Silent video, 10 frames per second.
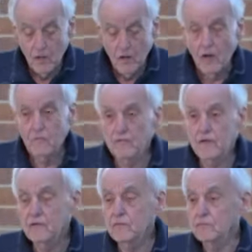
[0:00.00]
And we've
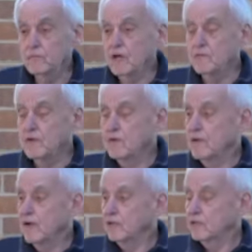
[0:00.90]
done a bit
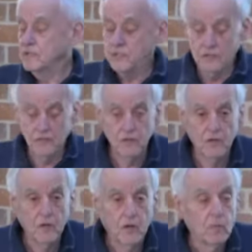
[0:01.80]
about this.
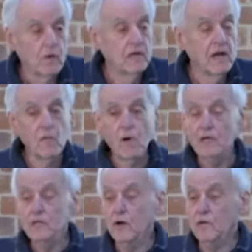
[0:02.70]
We're now
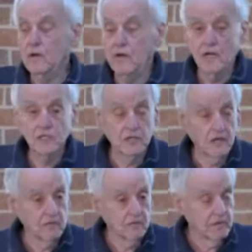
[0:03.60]
one congregation,
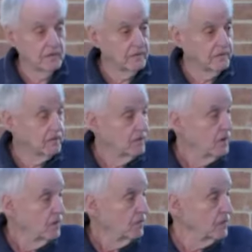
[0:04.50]
aren't we?
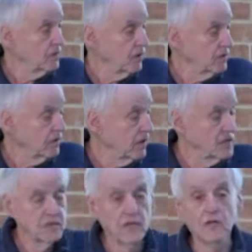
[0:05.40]
One
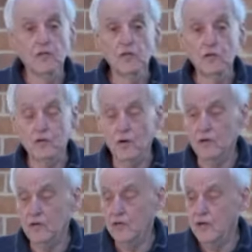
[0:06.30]
congregation, a new
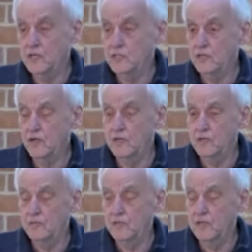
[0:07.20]
congregation, a
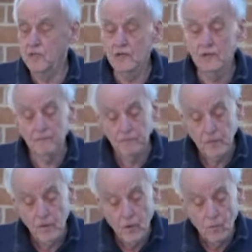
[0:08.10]
new beginning.
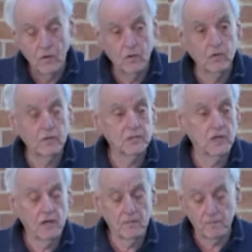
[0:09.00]
We're all the
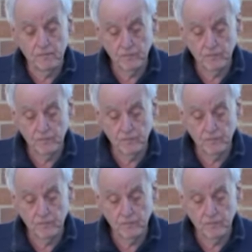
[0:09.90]
same.